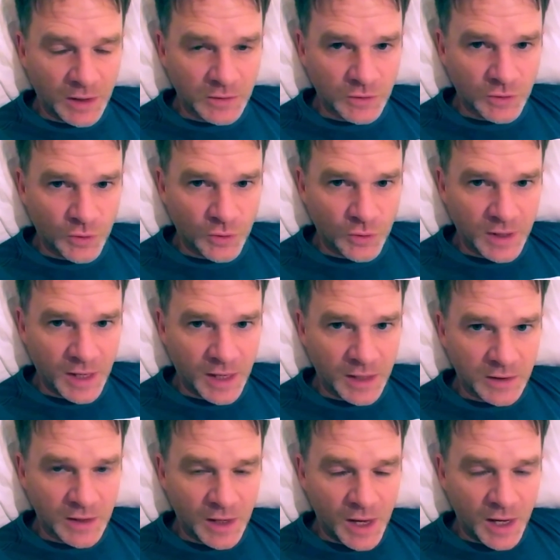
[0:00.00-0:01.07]
create
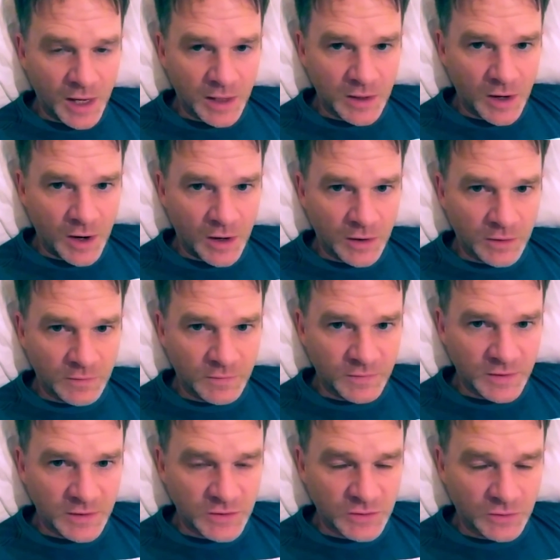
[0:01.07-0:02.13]
an
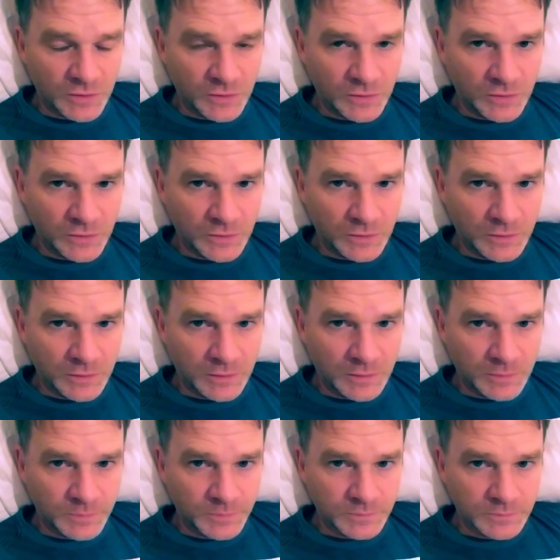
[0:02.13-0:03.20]
artificial
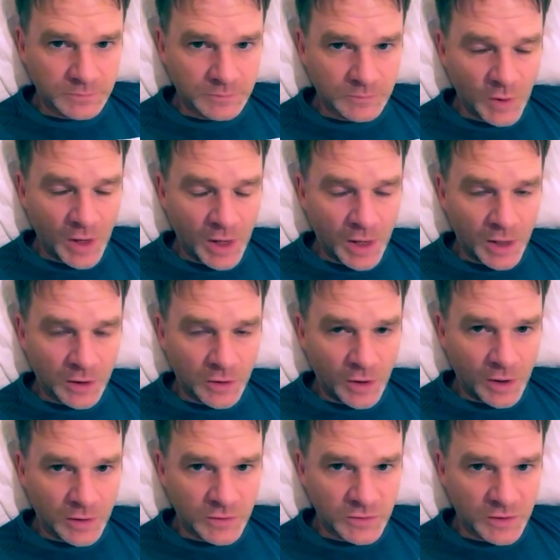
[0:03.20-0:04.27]

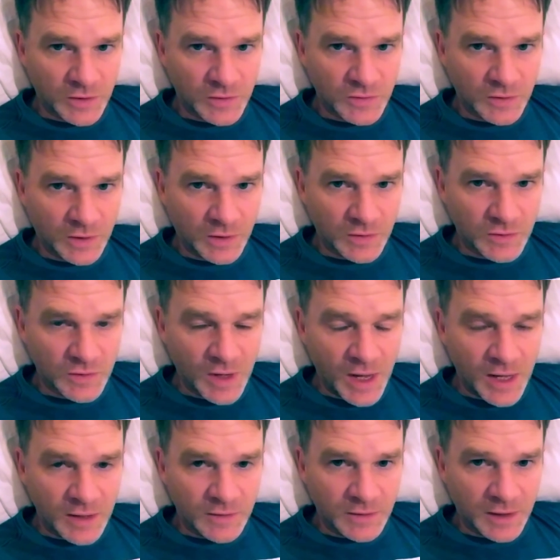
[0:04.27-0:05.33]
consciousness
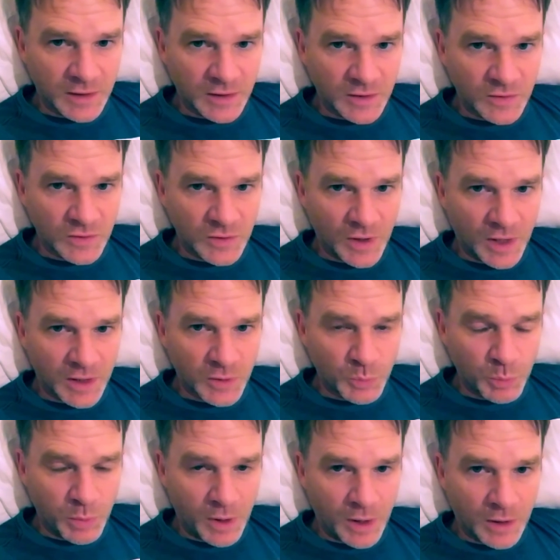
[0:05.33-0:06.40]
that is not
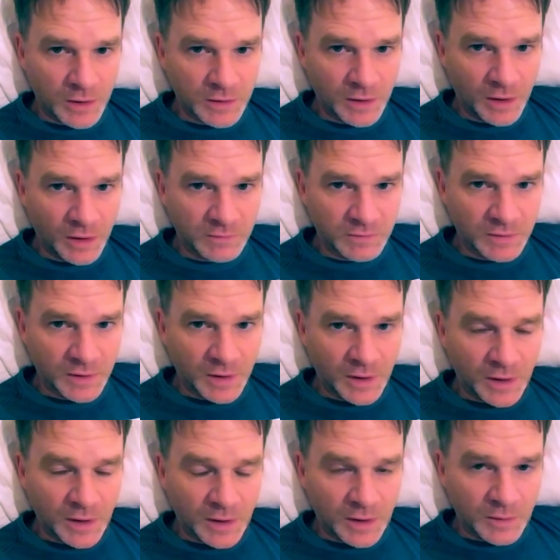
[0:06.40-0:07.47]
part of
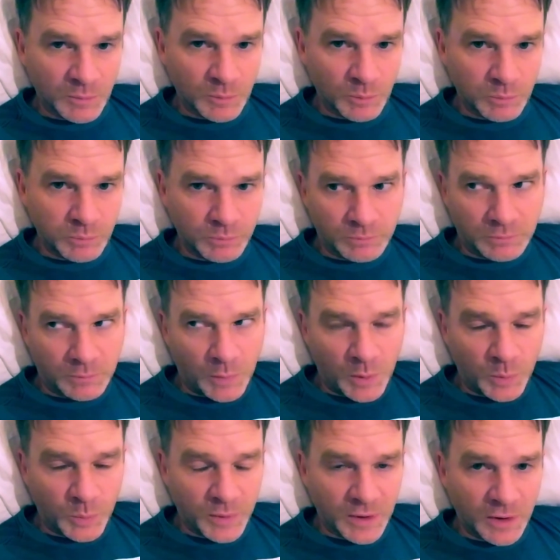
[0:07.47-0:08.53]
what
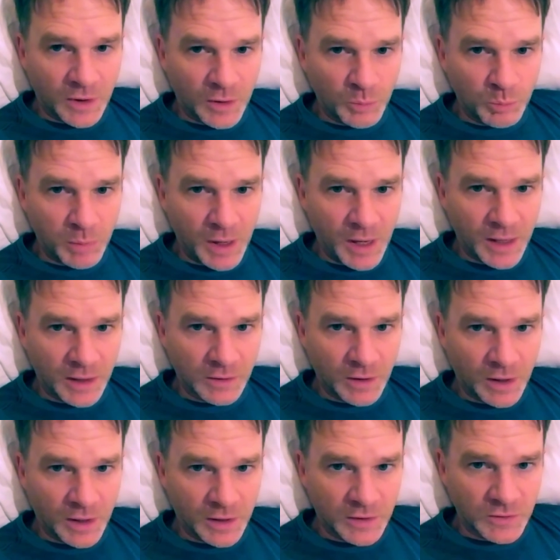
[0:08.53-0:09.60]
we call
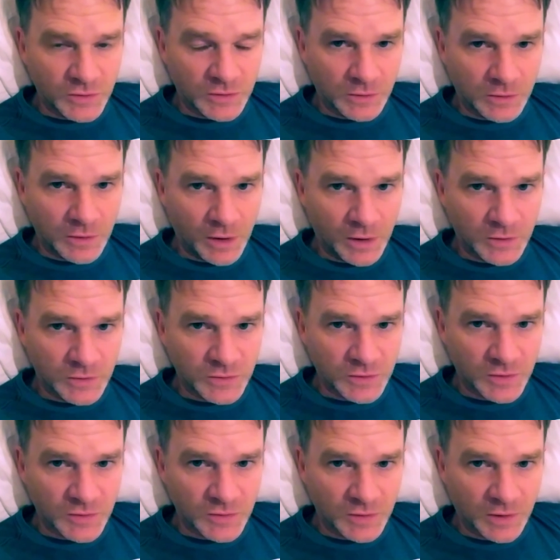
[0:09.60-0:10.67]
biological
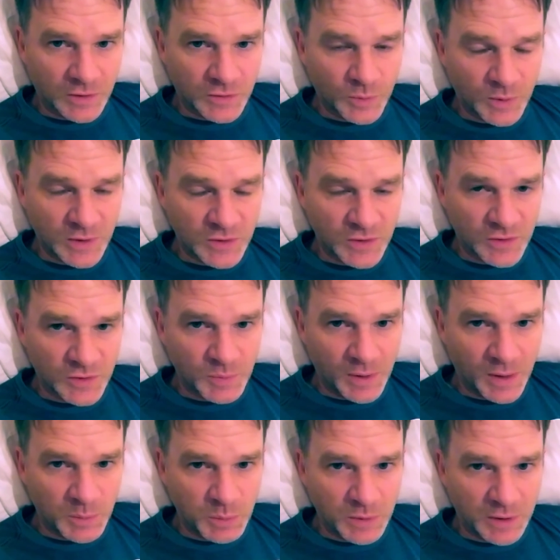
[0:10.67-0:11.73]
consciousness, which is
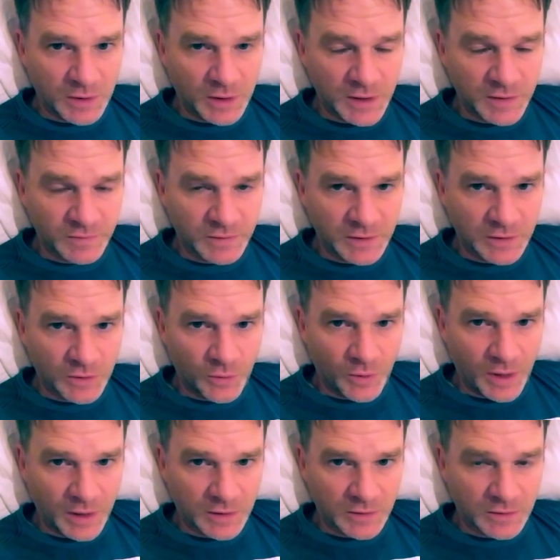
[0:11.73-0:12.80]
maybe not even
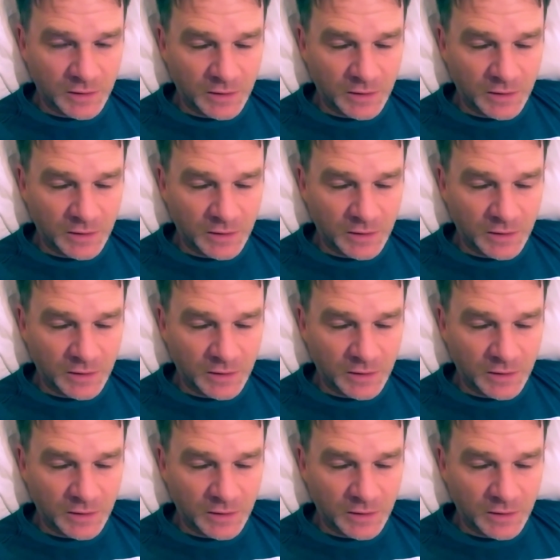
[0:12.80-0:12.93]
correct.